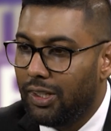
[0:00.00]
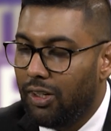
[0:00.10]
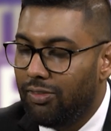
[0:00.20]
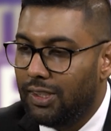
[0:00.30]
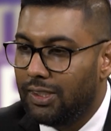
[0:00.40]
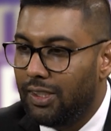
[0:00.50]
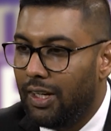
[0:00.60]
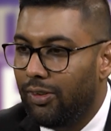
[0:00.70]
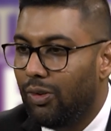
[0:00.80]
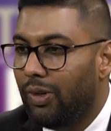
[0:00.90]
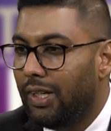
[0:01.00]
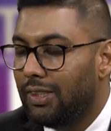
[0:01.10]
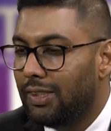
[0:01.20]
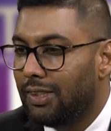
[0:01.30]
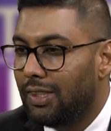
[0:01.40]
of a scenario where it
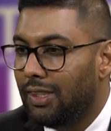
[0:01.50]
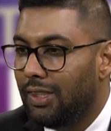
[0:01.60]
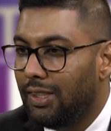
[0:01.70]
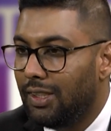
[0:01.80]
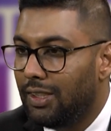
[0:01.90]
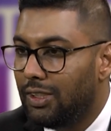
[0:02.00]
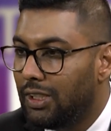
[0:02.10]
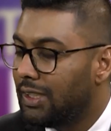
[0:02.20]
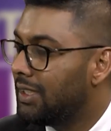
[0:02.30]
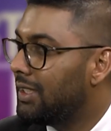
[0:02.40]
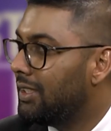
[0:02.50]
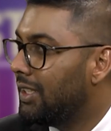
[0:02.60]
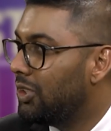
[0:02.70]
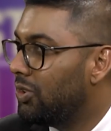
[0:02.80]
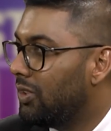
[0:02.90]
is he chases the
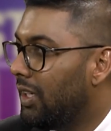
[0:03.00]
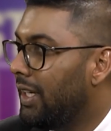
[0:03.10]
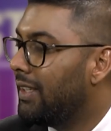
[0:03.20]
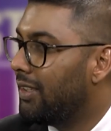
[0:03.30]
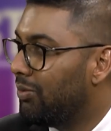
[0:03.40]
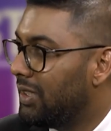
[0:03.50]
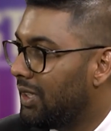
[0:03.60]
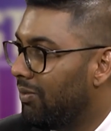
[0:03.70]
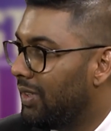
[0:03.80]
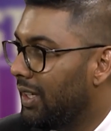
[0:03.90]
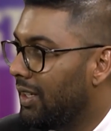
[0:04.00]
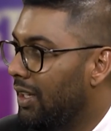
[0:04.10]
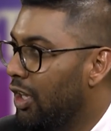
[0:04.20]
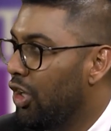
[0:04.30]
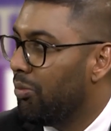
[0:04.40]
intruder, hit him with something
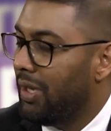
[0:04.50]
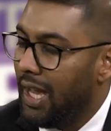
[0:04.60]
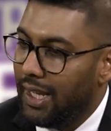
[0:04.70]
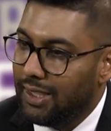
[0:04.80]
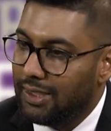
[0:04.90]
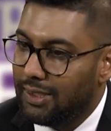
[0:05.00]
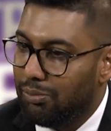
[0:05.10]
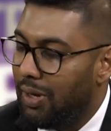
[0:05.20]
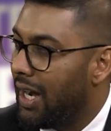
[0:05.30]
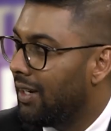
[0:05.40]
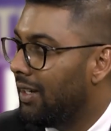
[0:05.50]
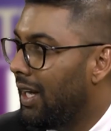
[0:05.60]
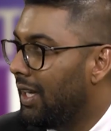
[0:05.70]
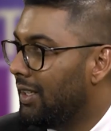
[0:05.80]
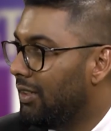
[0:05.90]
behind his back,
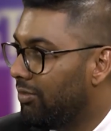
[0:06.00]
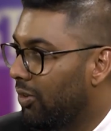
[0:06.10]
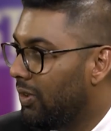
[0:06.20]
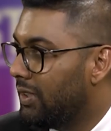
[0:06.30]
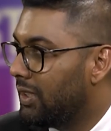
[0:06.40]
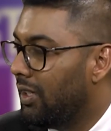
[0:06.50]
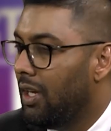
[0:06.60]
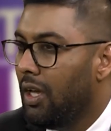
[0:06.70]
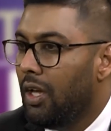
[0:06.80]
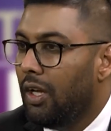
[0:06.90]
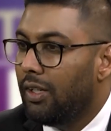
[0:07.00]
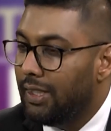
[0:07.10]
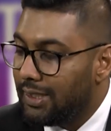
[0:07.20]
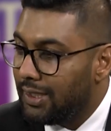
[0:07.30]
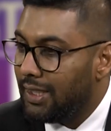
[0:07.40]
and he falls.
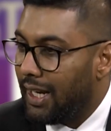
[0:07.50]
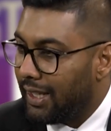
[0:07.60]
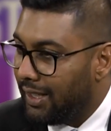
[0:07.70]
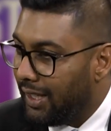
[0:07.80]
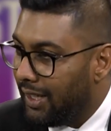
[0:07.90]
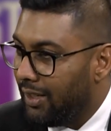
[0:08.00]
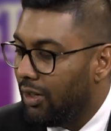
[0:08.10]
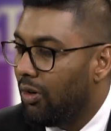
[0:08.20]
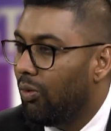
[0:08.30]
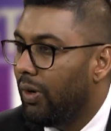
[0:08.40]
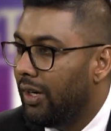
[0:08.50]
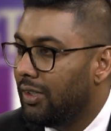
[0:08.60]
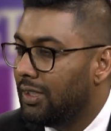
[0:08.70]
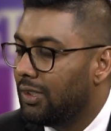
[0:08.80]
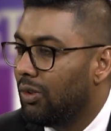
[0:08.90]
This is again where
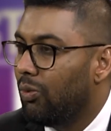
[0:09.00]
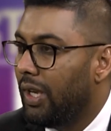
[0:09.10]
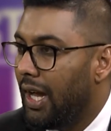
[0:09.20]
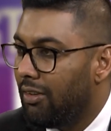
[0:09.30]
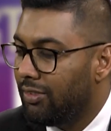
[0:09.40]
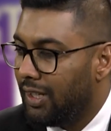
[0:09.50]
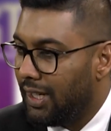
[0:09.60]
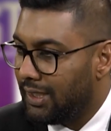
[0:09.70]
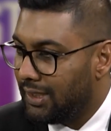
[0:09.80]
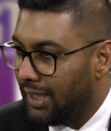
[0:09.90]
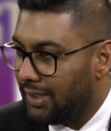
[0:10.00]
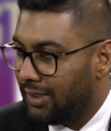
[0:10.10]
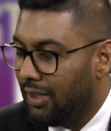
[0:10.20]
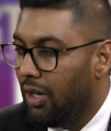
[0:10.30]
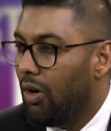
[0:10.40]
it is we have to assess
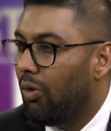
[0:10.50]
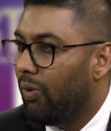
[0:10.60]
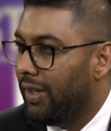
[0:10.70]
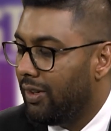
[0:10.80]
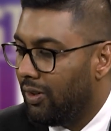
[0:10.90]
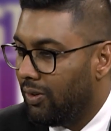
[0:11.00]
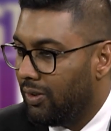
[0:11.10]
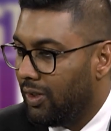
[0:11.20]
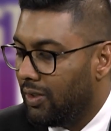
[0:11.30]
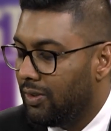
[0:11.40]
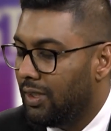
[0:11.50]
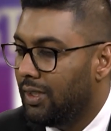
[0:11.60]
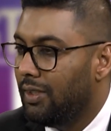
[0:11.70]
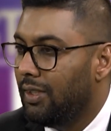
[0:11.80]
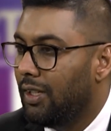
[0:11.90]
whether or not
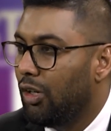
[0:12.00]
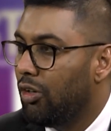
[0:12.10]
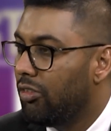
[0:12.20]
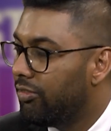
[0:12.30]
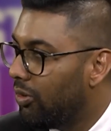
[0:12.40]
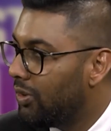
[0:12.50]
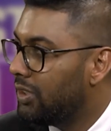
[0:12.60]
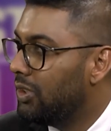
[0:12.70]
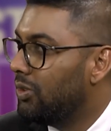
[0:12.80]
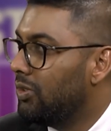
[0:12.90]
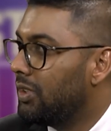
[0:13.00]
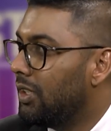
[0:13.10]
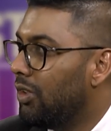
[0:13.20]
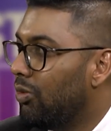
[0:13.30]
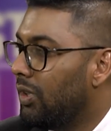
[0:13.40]
the force used
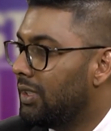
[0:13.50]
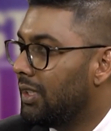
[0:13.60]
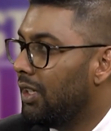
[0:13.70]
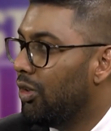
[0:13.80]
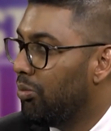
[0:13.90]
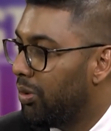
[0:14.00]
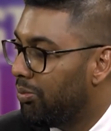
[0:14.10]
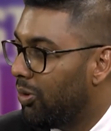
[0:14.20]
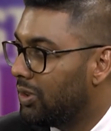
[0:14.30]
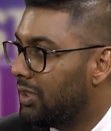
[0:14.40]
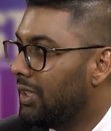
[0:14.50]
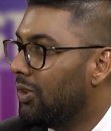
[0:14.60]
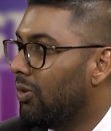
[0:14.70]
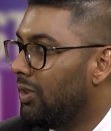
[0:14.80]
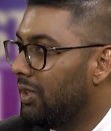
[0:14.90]
was proportionate
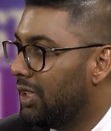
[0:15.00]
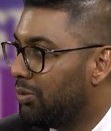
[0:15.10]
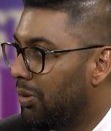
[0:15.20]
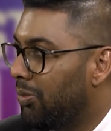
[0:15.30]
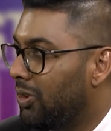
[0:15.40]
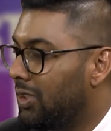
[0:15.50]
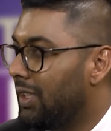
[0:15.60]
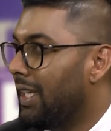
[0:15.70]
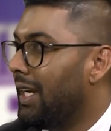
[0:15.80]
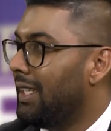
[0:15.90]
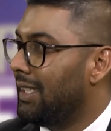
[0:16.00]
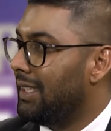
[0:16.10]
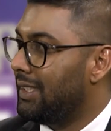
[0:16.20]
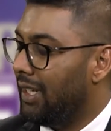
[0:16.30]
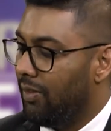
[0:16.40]
or disproportionate. And as I
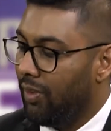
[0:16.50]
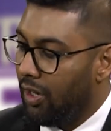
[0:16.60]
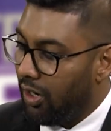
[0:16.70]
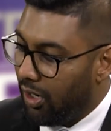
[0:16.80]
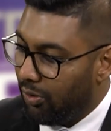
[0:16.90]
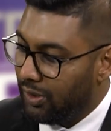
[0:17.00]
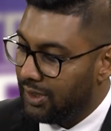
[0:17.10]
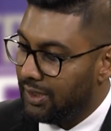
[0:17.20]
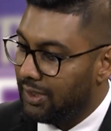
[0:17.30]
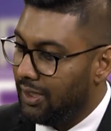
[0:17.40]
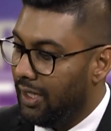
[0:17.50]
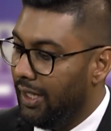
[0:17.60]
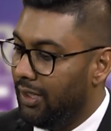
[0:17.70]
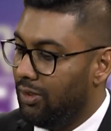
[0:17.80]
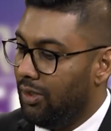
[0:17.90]
said, how it
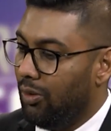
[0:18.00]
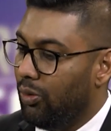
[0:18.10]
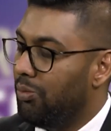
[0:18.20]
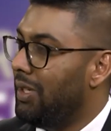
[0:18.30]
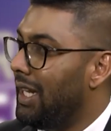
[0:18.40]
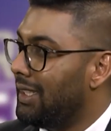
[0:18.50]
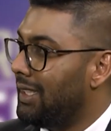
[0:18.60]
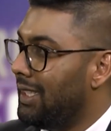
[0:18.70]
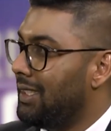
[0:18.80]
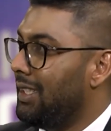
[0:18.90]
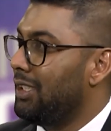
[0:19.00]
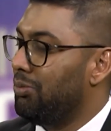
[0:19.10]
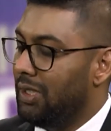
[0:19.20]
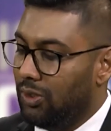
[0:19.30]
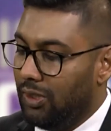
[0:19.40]
would be assessed is
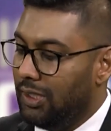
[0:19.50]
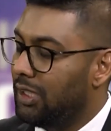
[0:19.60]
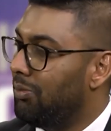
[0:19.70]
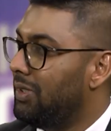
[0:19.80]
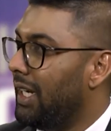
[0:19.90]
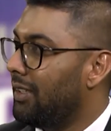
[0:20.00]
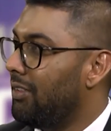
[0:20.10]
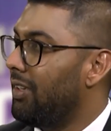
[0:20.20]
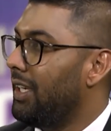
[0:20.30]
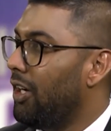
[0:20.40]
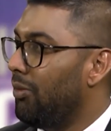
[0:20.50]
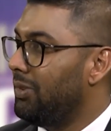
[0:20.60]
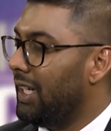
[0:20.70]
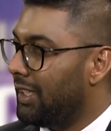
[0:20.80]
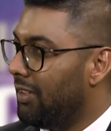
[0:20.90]
based on the subjective and the
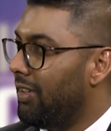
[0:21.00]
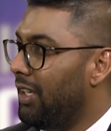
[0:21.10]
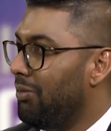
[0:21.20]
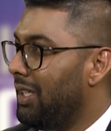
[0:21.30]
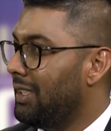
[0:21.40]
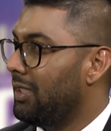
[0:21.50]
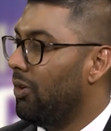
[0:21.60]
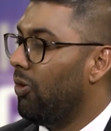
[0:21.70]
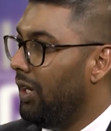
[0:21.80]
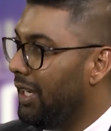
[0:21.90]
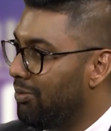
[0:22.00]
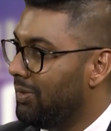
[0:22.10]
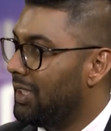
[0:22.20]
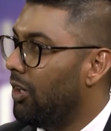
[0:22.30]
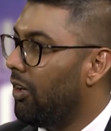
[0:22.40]
objective elements or
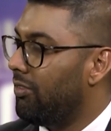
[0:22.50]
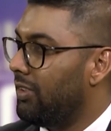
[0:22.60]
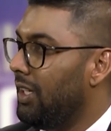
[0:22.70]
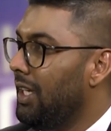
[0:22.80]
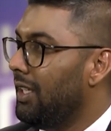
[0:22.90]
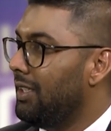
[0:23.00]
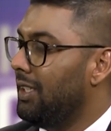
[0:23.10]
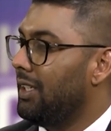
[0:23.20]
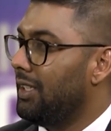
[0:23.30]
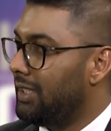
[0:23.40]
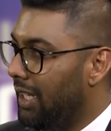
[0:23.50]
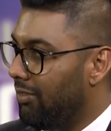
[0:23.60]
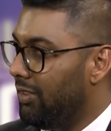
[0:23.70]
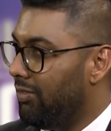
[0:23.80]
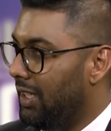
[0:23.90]
limbs of the
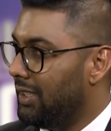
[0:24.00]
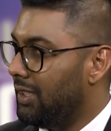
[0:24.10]
self-defense.